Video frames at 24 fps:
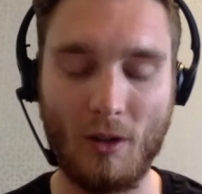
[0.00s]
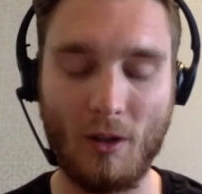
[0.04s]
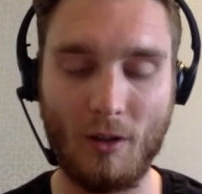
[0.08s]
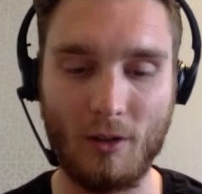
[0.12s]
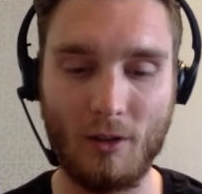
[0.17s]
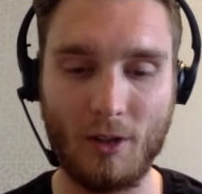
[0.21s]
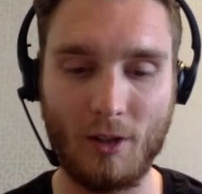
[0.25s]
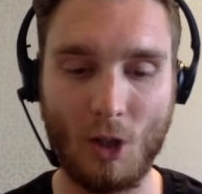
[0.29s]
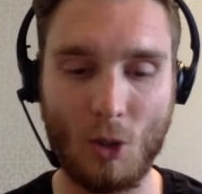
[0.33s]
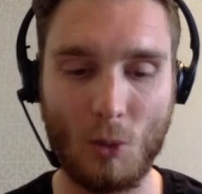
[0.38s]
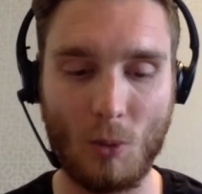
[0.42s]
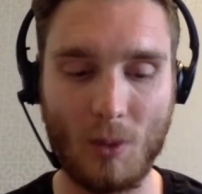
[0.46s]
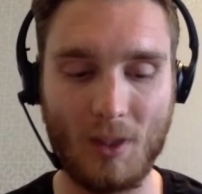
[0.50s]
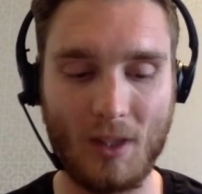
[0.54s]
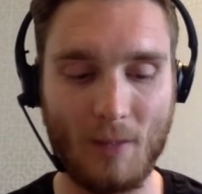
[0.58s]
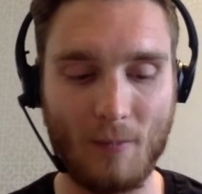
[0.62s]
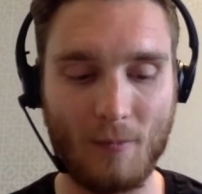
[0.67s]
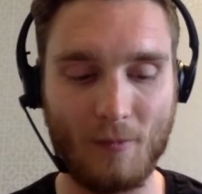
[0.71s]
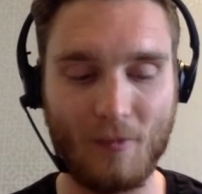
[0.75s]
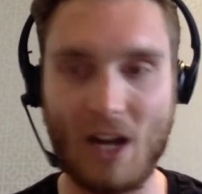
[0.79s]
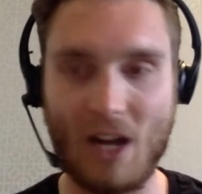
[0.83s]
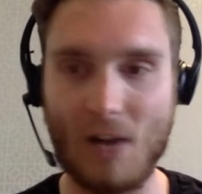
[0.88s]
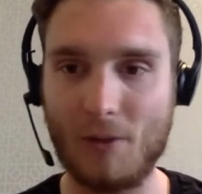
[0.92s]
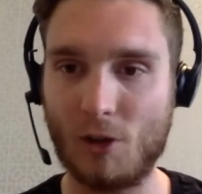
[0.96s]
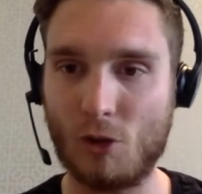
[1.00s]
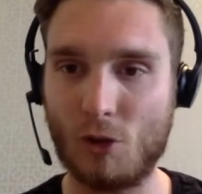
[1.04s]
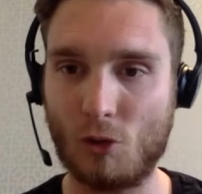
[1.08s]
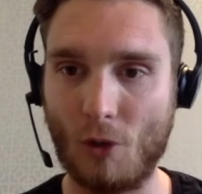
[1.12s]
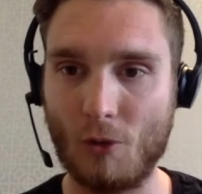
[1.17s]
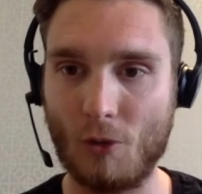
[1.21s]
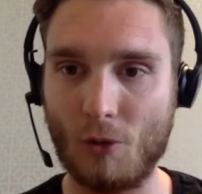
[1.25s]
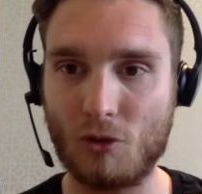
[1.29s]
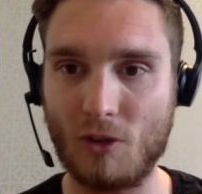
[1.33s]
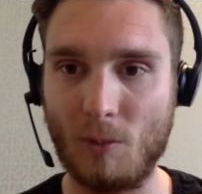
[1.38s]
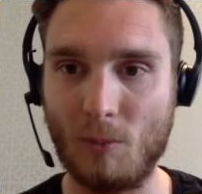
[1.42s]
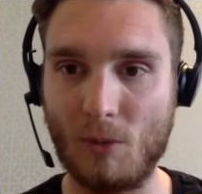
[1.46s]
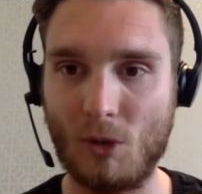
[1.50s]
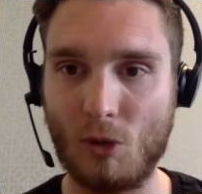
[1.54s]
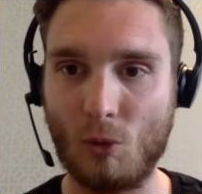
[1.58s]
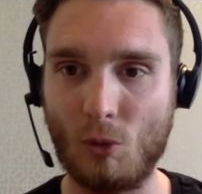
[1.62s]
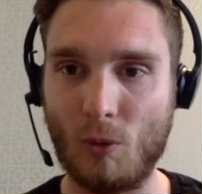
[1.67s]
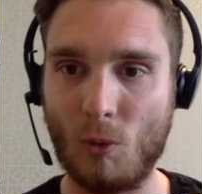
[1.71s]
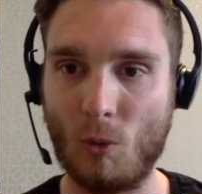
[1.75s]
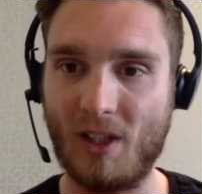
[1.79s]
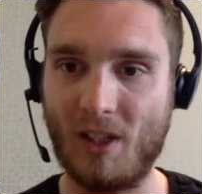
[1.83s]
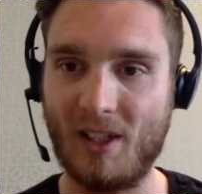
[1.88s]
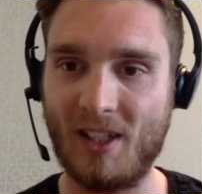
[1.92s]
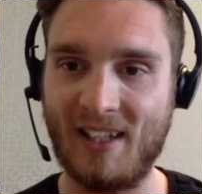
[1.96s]
And you know, we then founded Growthstream because we
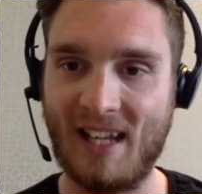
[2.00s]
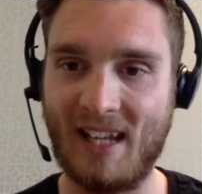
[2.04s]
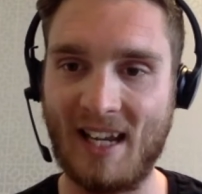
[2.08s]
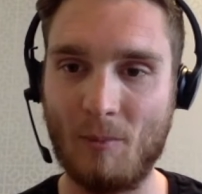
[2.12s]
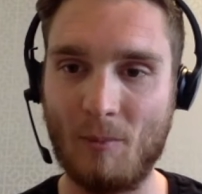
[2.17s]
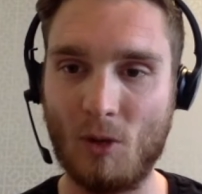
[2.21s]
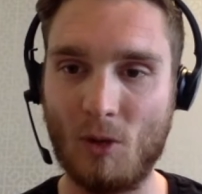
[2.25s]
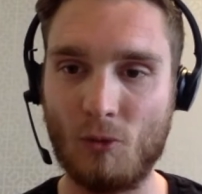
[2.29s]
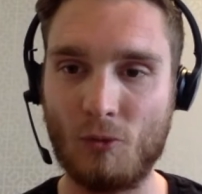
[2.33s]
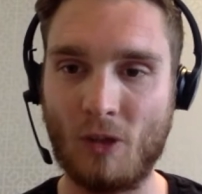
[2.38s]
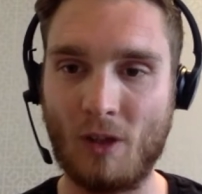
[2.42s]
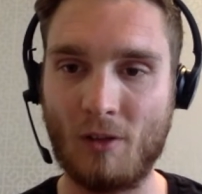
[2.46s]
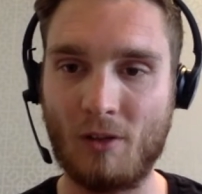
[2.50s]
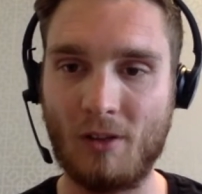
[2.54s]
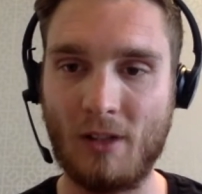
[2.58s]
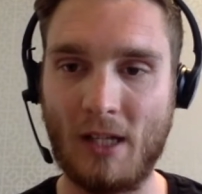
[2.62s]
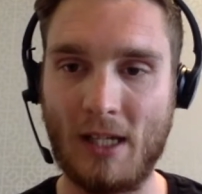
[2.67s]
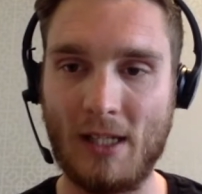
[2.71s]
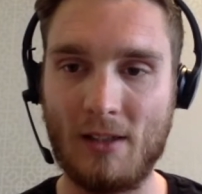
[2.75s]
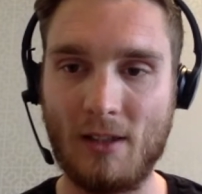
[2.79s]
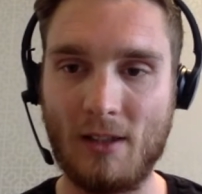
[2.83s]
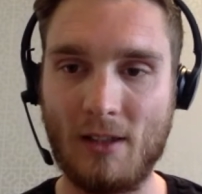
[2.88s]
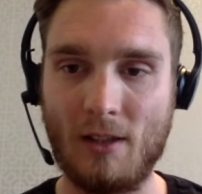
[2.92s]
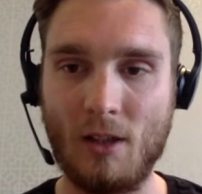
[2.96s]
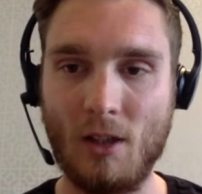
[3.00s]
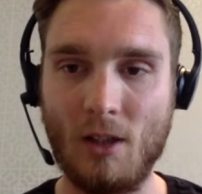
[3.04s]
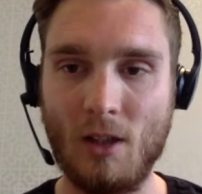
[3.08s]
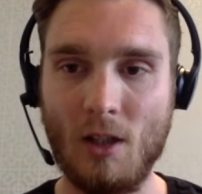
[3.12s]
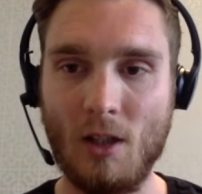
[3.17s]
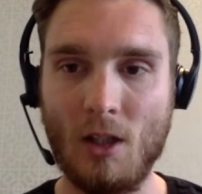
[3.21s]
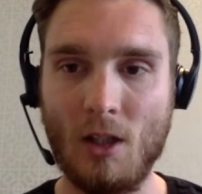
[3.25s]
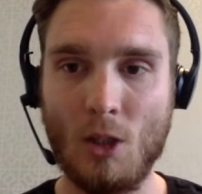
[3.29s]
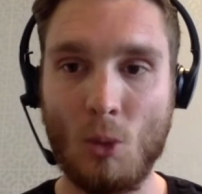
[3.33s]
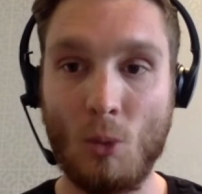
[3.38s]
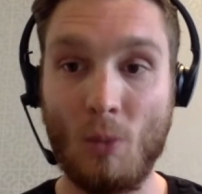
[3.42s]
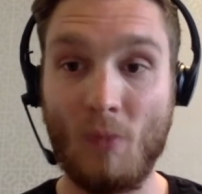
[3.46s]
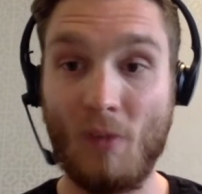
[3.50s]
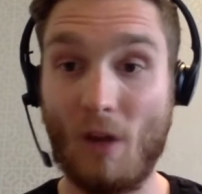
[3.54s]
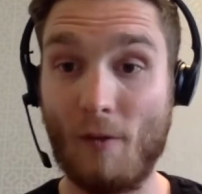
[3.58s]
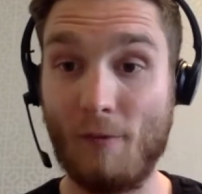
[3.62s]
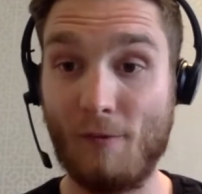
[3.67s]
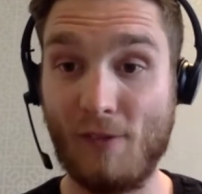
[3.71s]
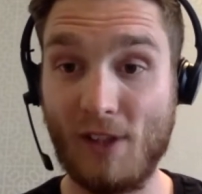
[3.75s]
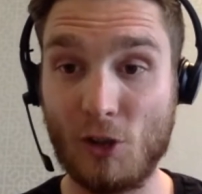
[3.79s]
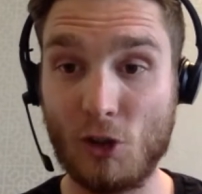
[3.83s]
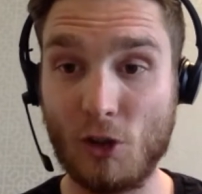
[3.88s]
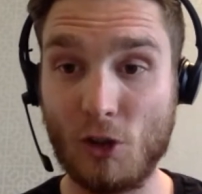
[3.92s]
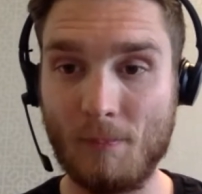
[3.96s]
wanted a name that resonated with our
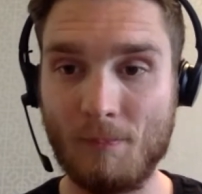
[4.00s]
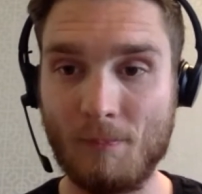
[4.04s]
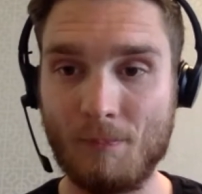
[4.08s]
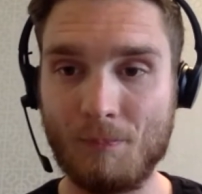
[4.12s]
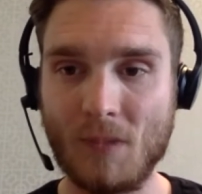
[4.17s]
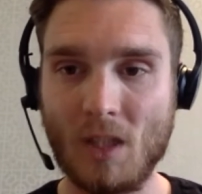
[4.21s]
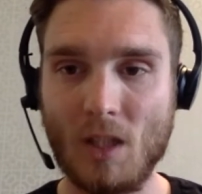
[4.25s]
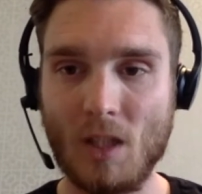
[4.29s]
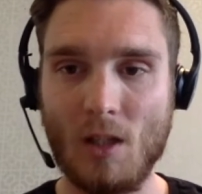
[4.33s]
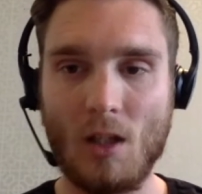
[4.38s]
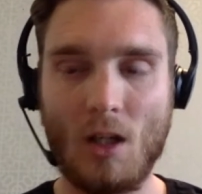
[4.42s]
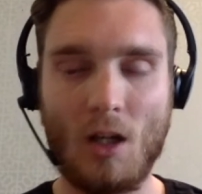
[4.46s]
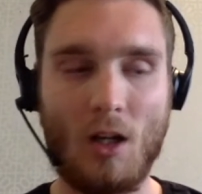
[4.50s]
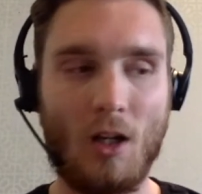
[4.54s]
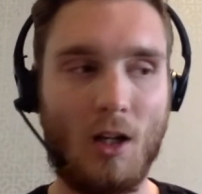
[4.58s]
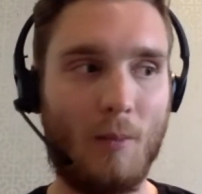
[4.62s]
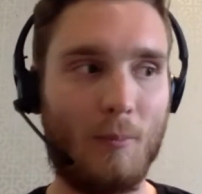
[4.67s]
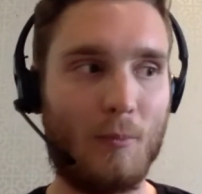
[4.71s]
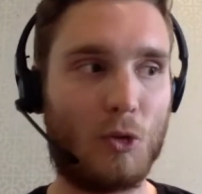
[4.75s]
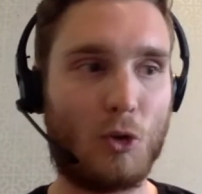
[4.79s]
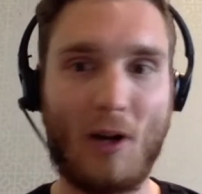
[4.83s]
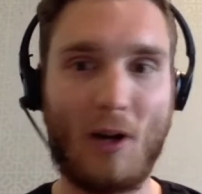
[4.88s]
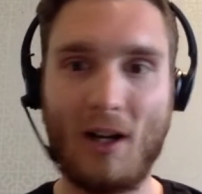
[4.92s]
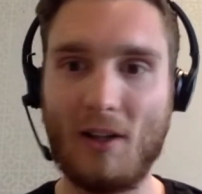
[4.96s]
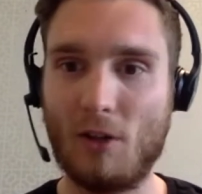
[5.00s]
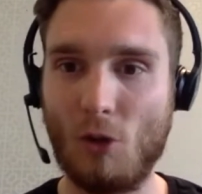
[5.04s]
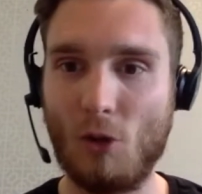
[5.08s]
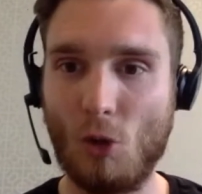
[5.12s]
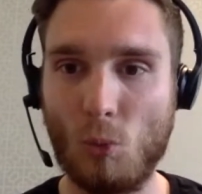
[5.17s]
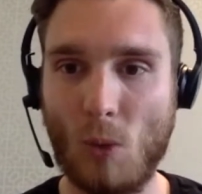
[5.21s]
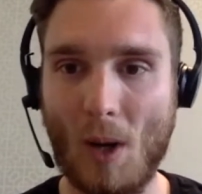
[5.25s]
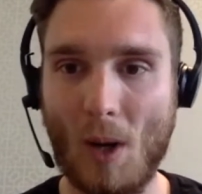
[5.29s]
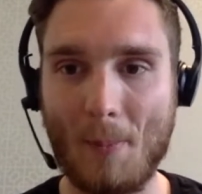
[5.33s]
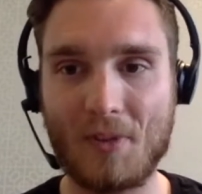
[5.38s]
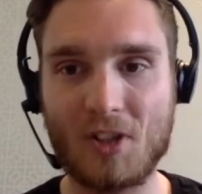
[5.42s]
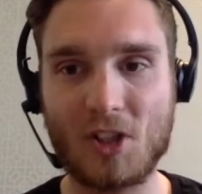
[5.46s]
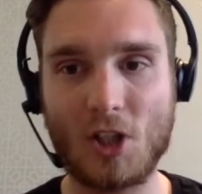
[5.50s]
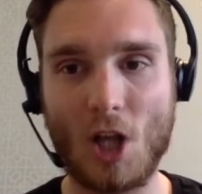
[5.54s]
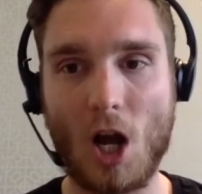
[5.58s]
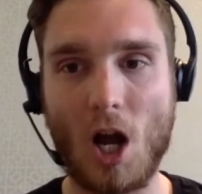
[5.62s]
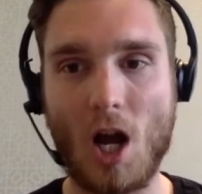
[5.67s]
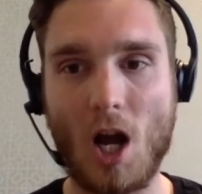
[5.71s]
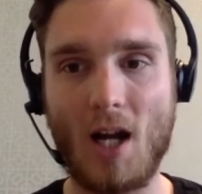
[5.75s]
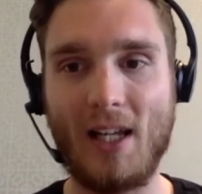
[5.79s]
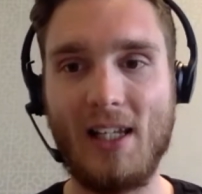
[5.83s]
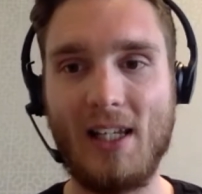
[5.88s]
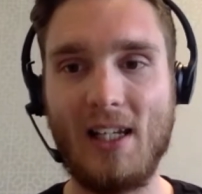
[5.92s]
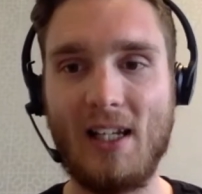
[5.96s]
vision um, created the new
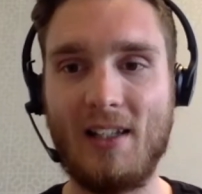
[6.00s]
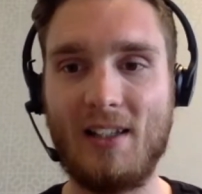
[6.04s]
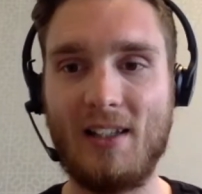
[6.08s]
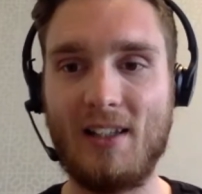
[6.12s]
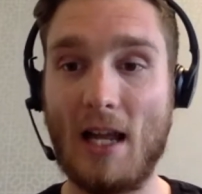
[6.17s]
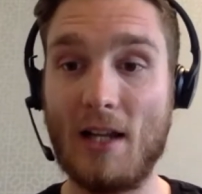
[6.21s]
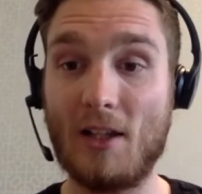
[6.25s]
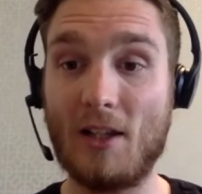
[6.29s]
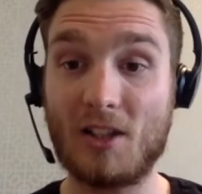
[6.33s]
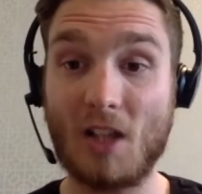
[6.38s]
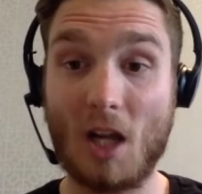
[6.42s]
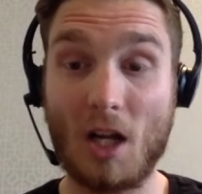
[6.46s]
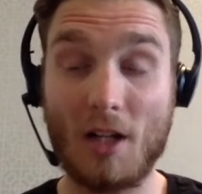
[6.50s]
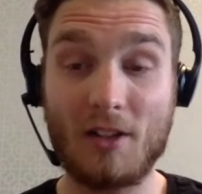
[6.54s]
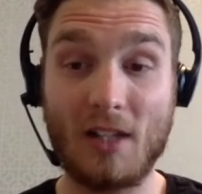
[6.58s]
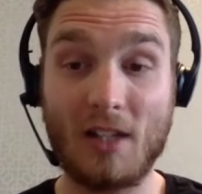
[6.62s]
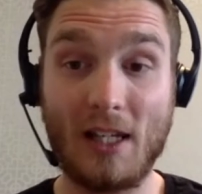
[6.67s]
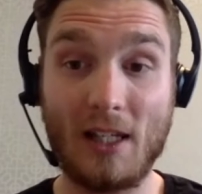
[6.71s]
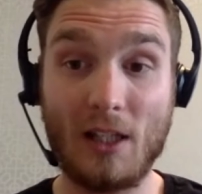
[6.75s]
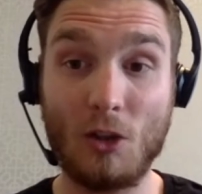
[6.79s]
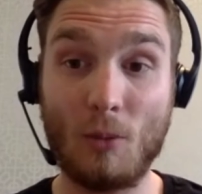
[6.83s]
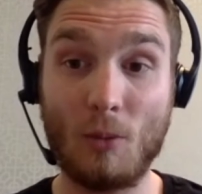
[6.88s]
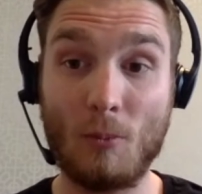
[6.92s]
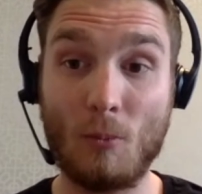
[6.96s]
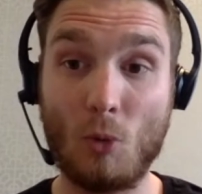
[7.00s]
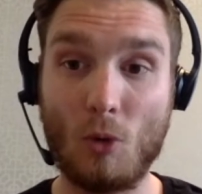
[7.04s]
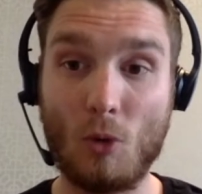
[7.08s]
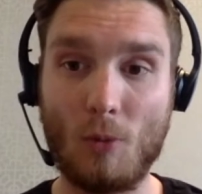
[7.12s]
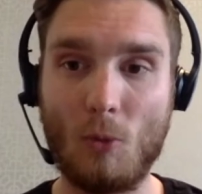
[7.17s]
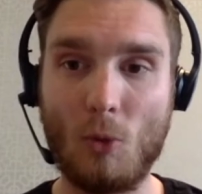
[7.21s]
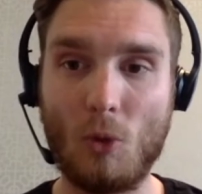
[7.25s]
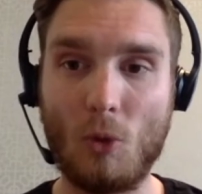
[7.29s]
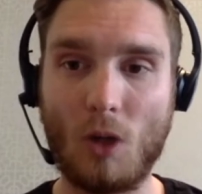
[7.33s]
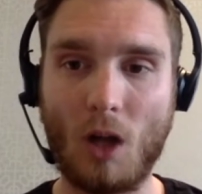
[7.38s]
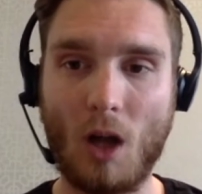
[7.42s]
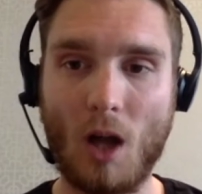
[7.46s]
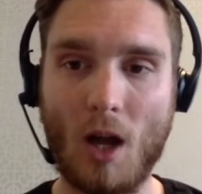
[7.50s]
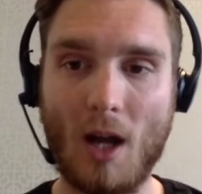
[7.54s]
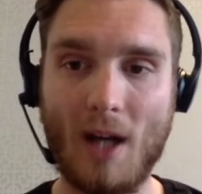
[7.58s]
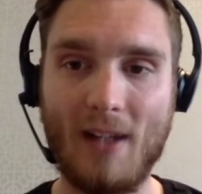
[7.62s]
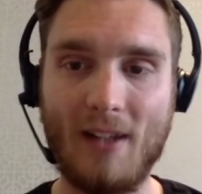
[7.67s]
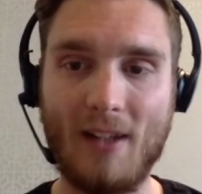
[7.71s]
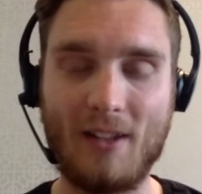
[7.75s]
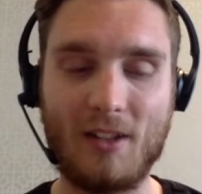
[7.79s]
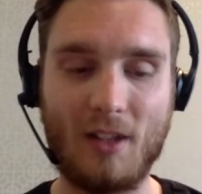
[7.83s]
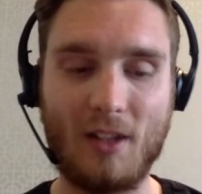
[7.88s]
website, and, and started taking on more and more clients.